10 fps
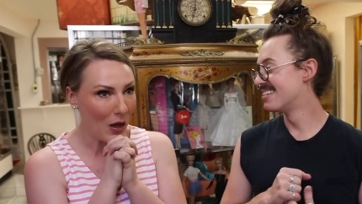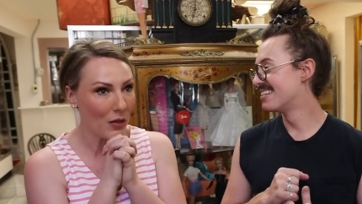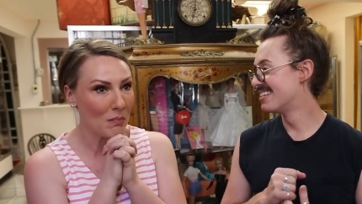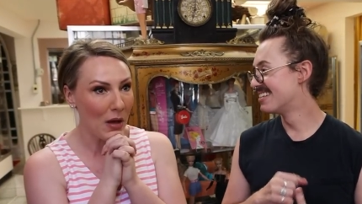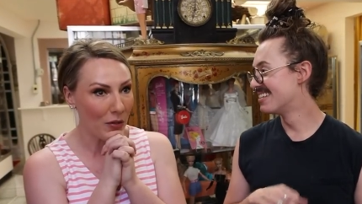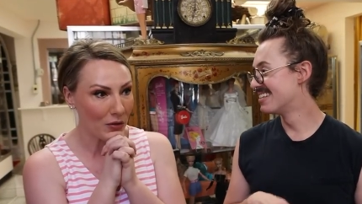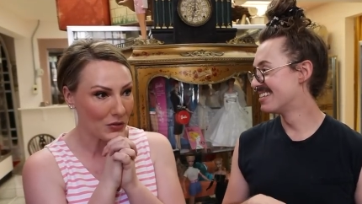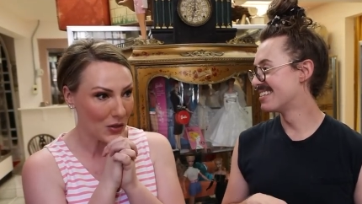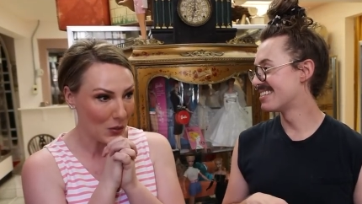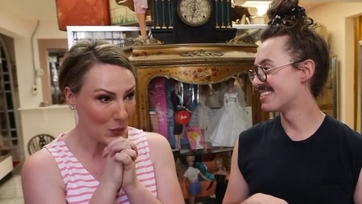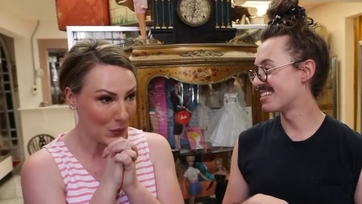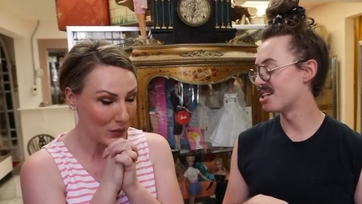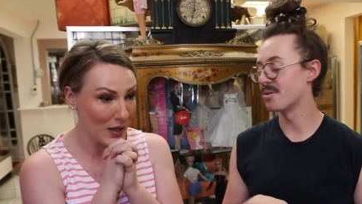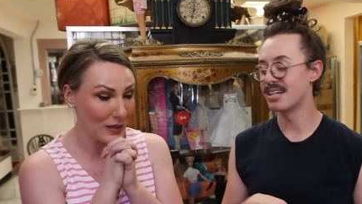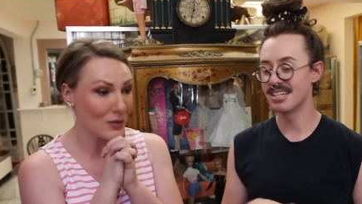Speaker 1: all the mothers that oh,
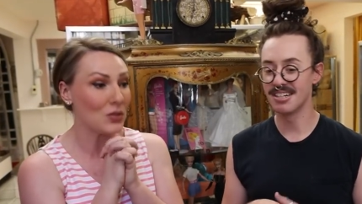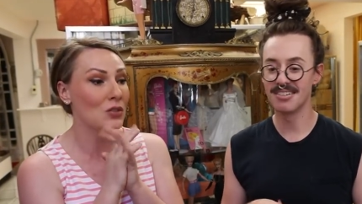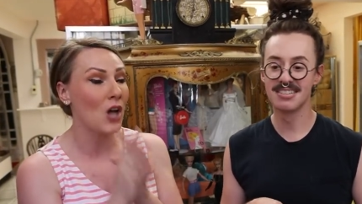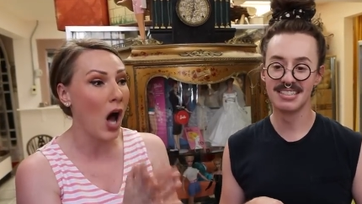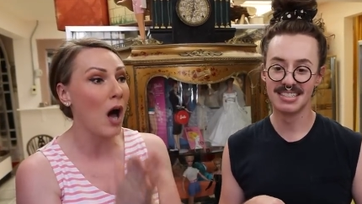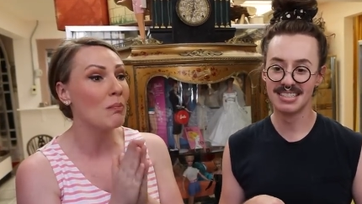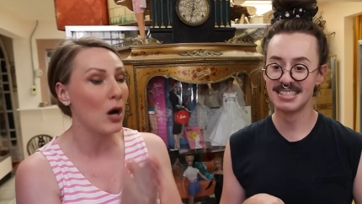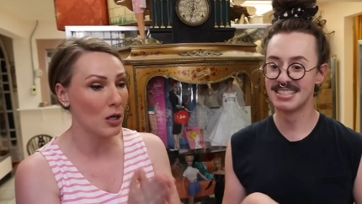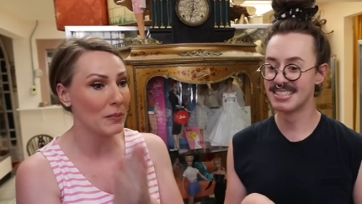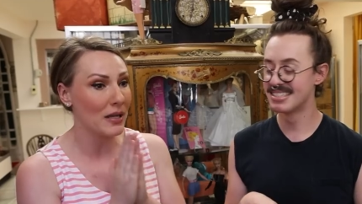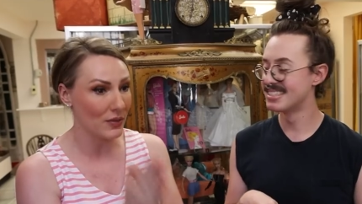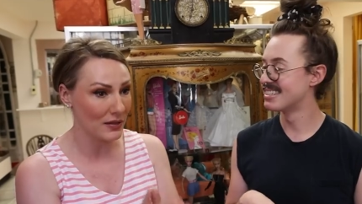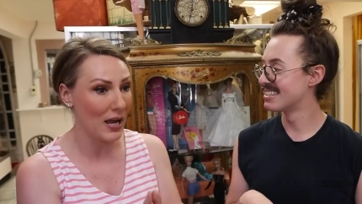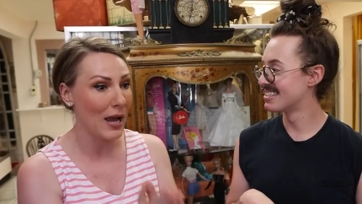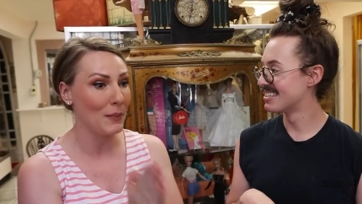that saw Barbie at the
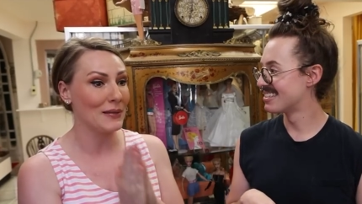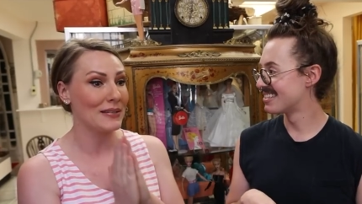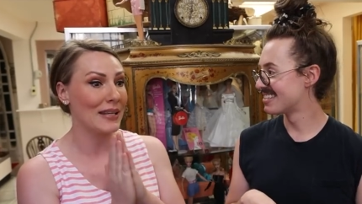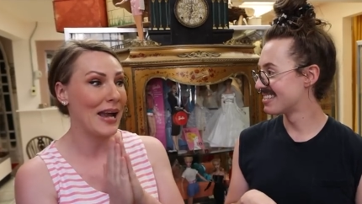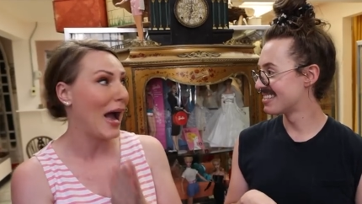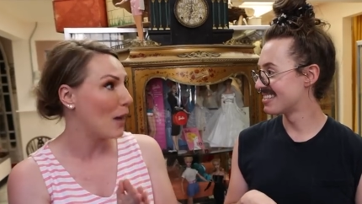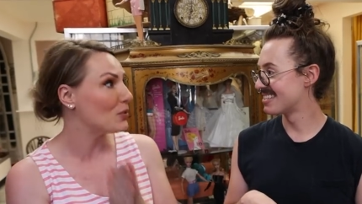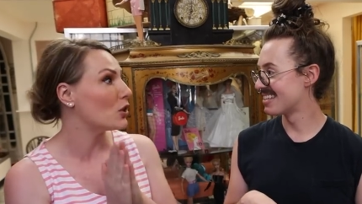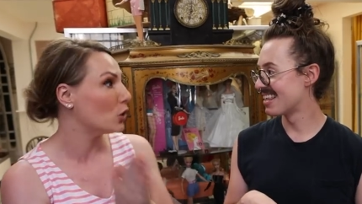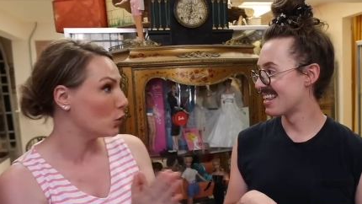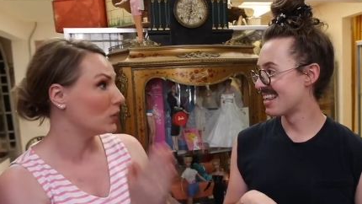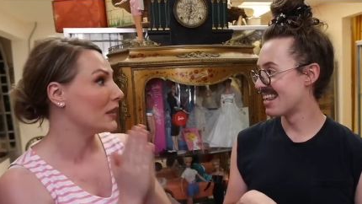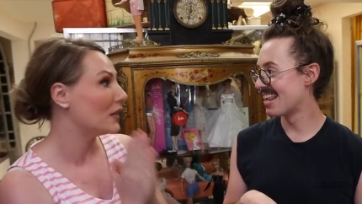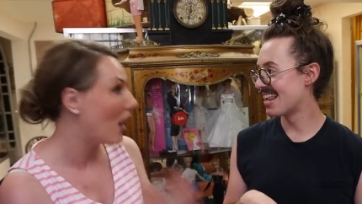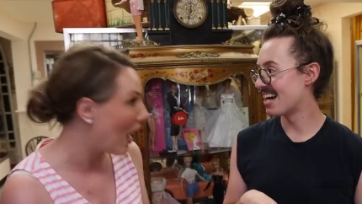time and said
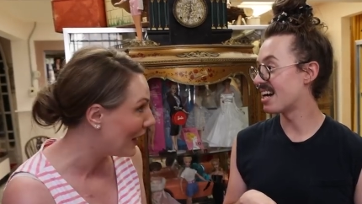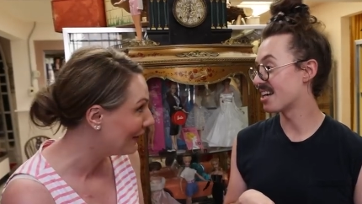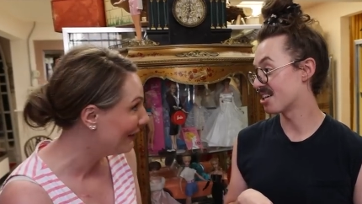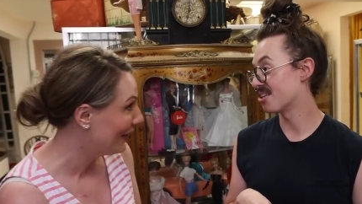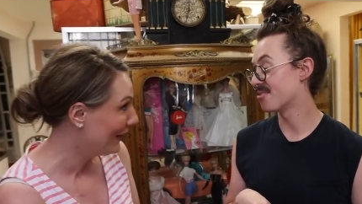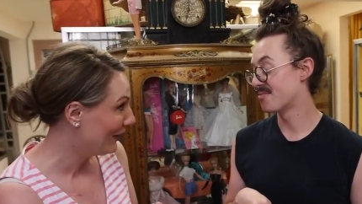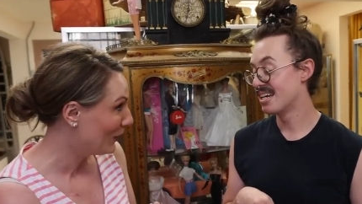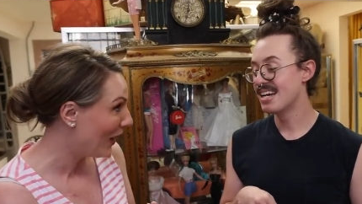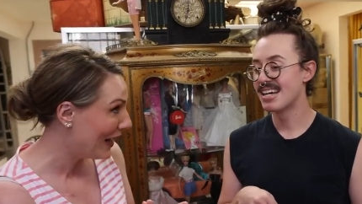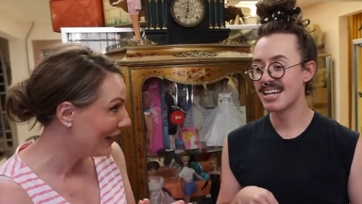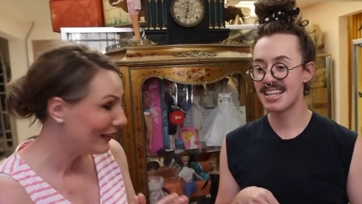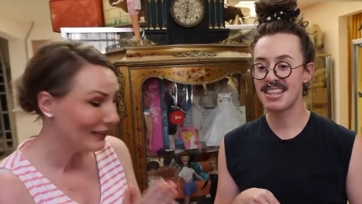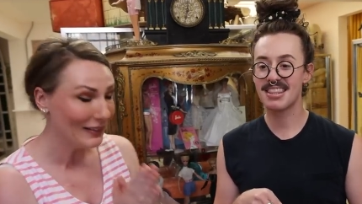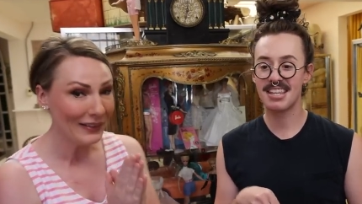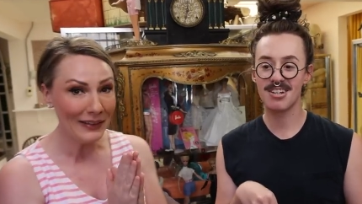absolutely not. I know,
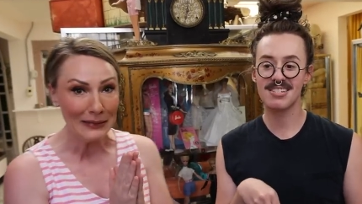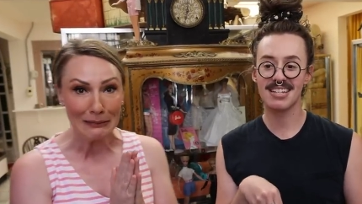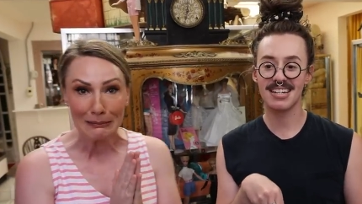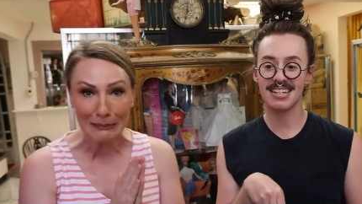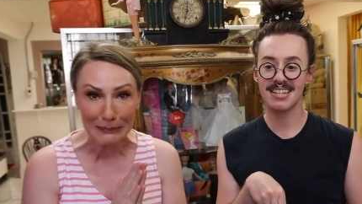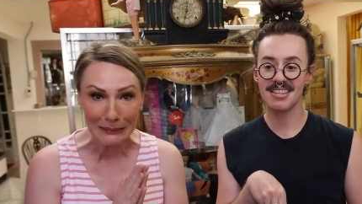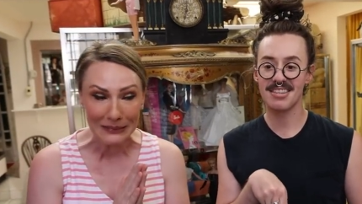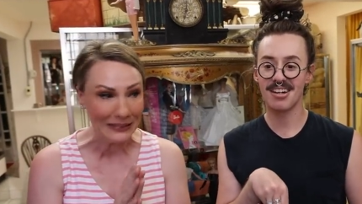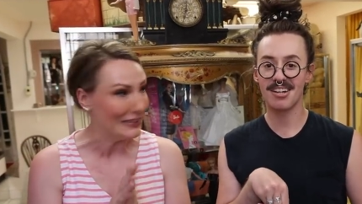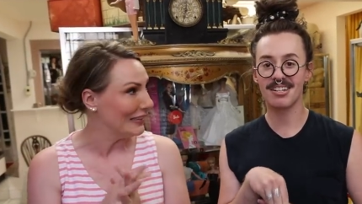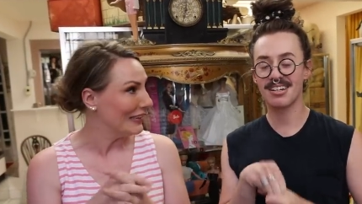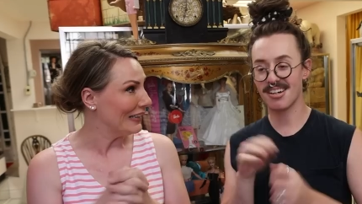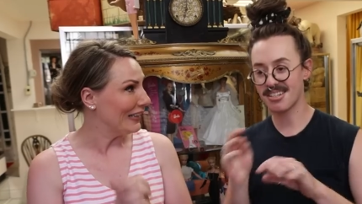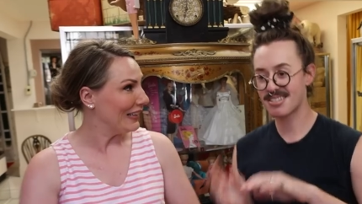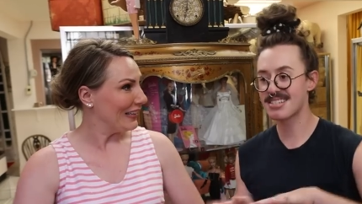right?
Speaker 2: There's a on a
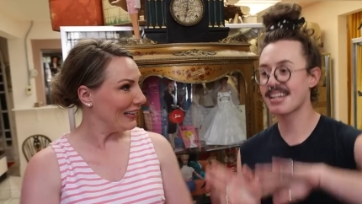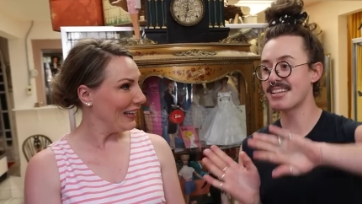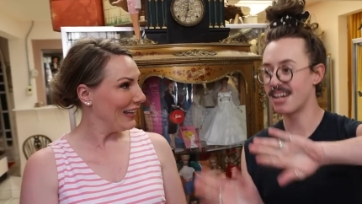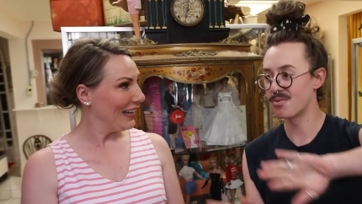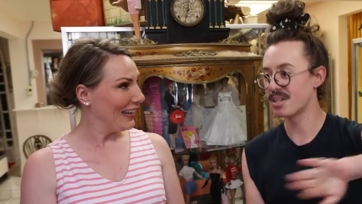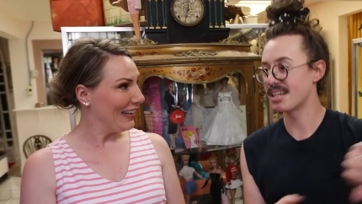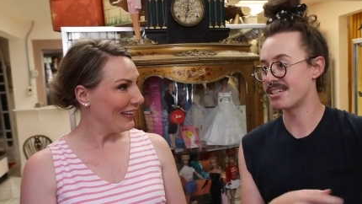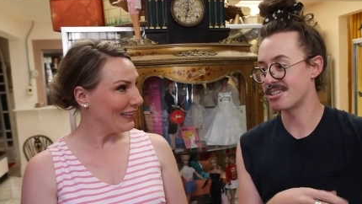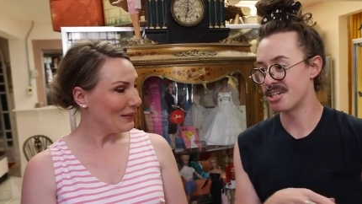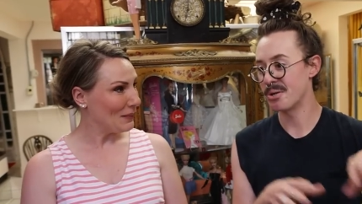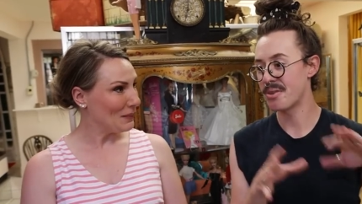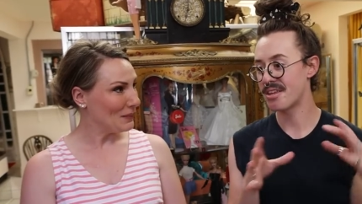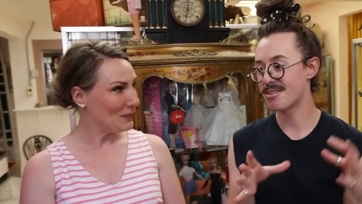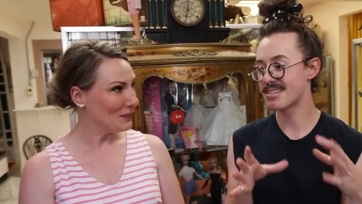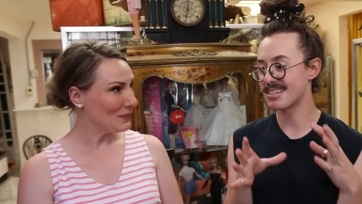on a slightly unrelated note,
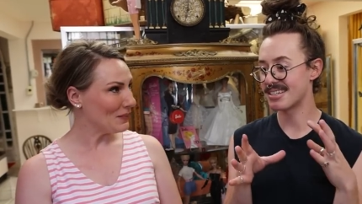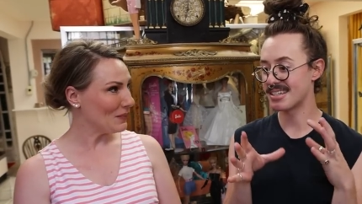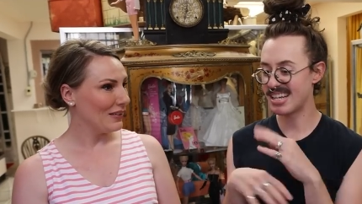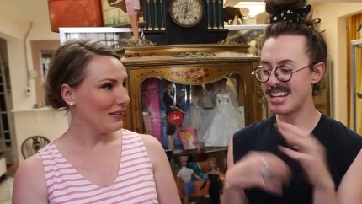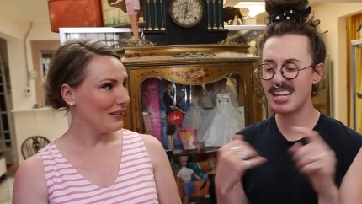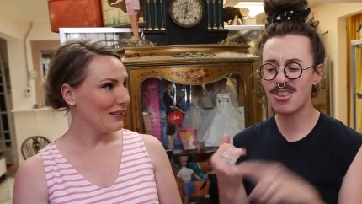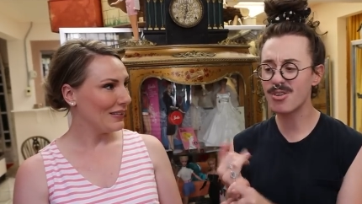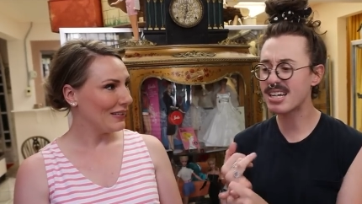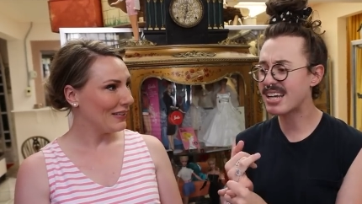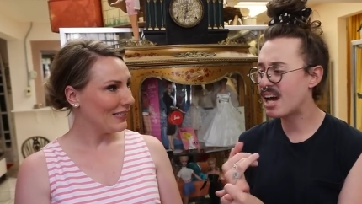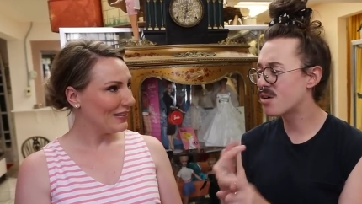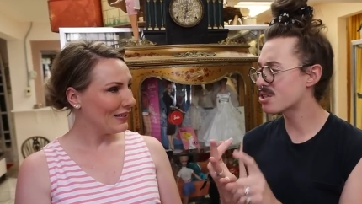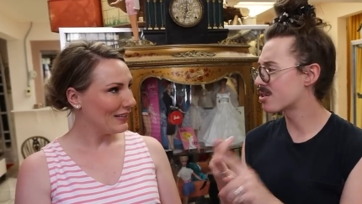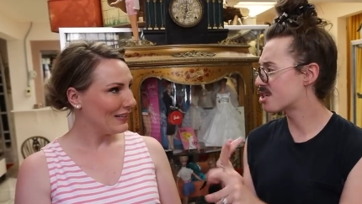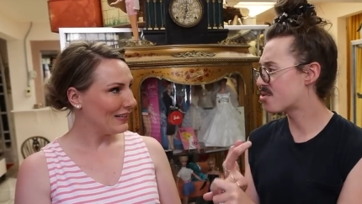there's a an either an
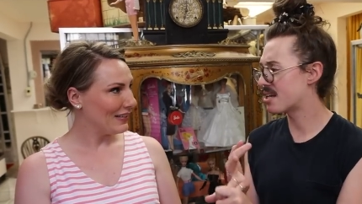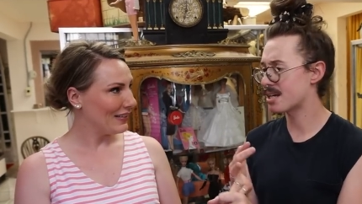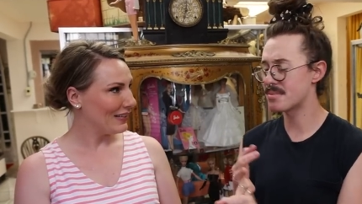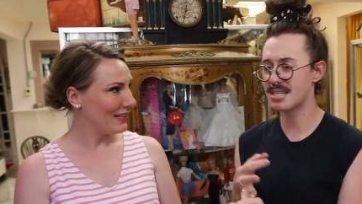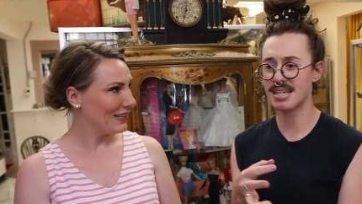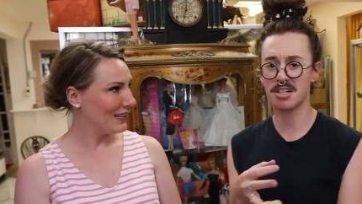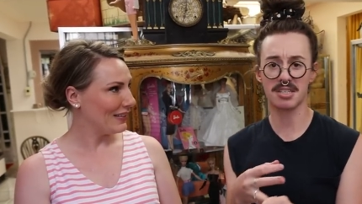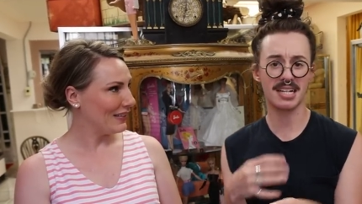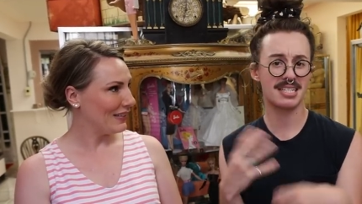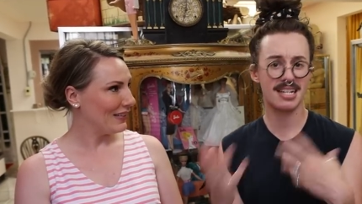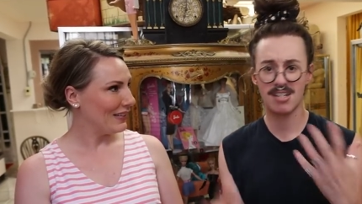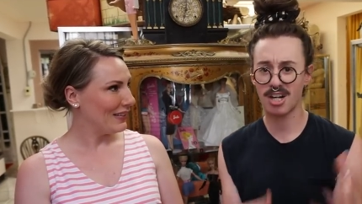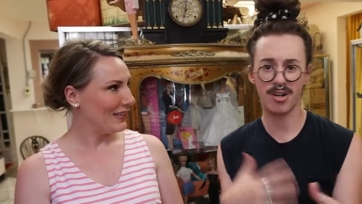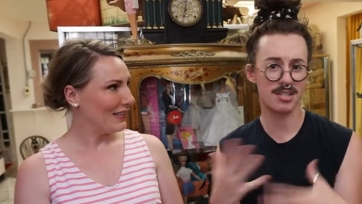account or a trend I'm seeing on like TikTok